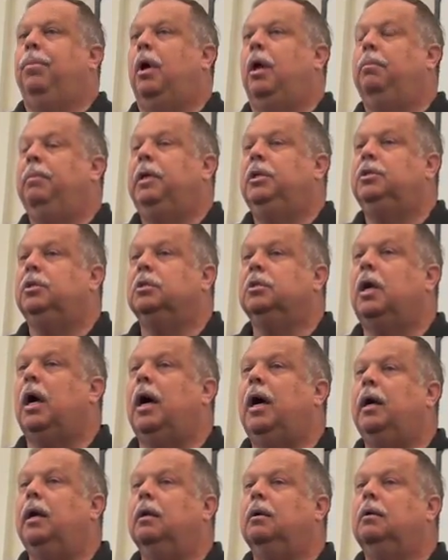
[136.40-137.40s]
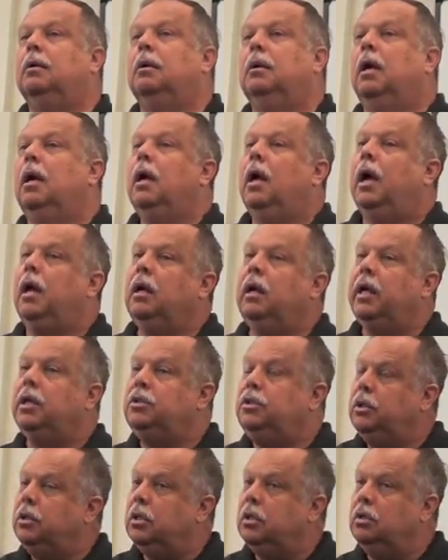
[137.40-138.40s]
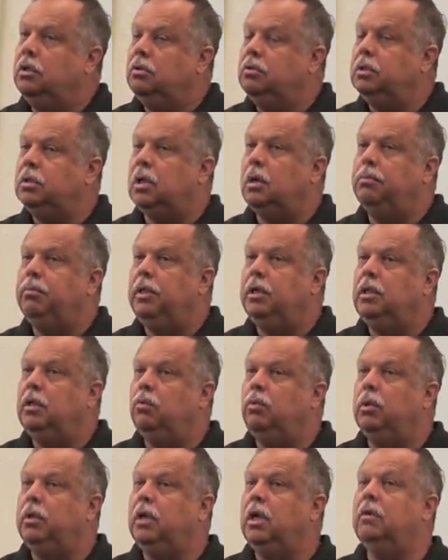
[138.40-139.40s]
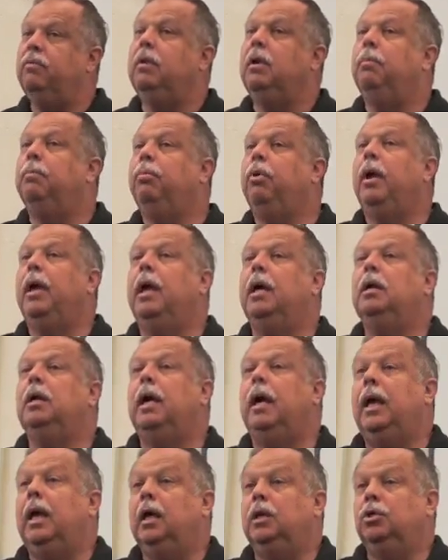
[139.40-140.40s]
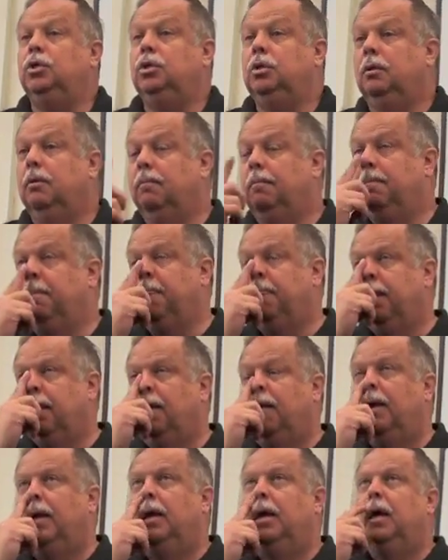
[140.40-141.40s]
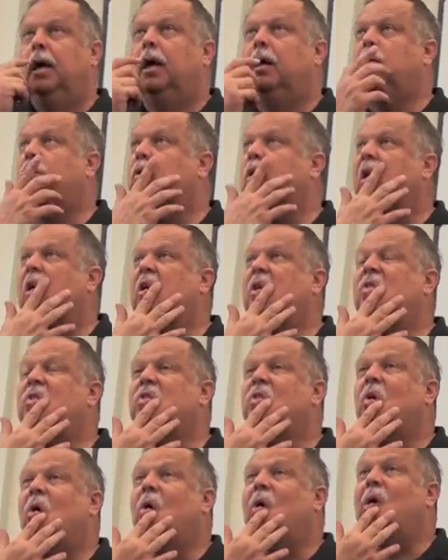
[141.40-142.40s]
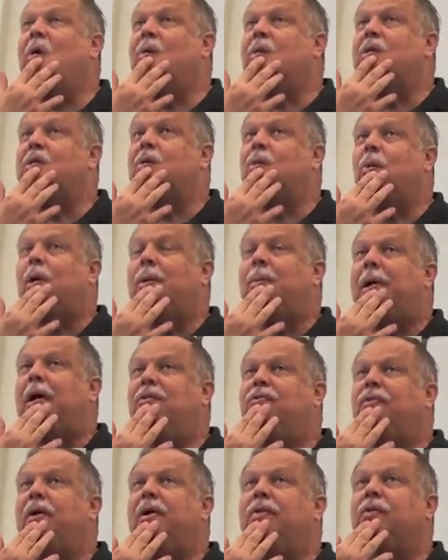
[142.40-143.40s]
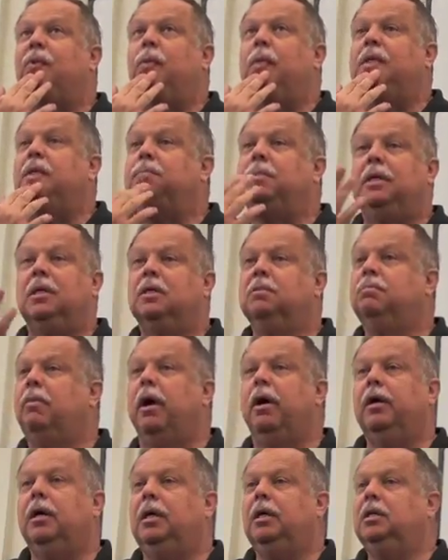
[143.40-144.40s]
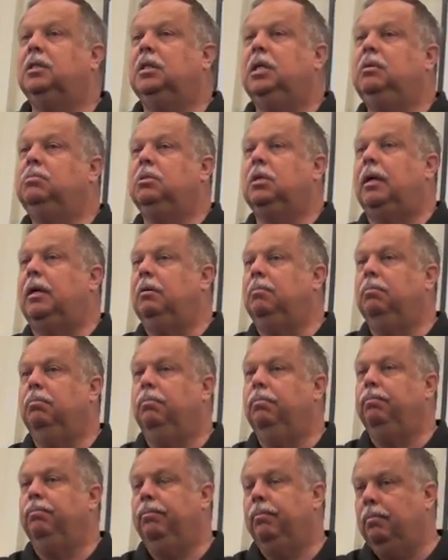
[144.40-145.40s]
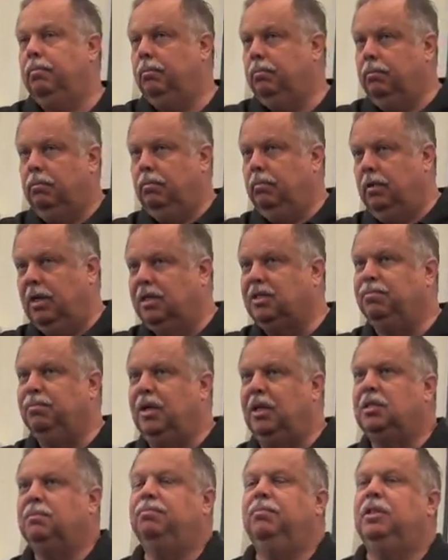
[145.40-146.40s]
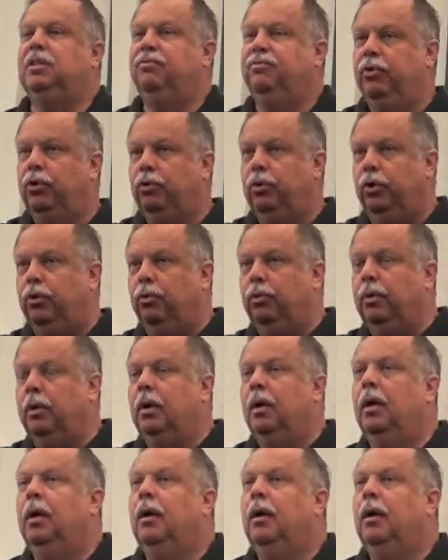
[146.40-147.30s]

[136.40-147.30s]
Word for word: Paul Mitchell's got it. Unless you can do something that will give it a brand edge. A good story was one of my favorite ones because marketing seems like it's voodoo.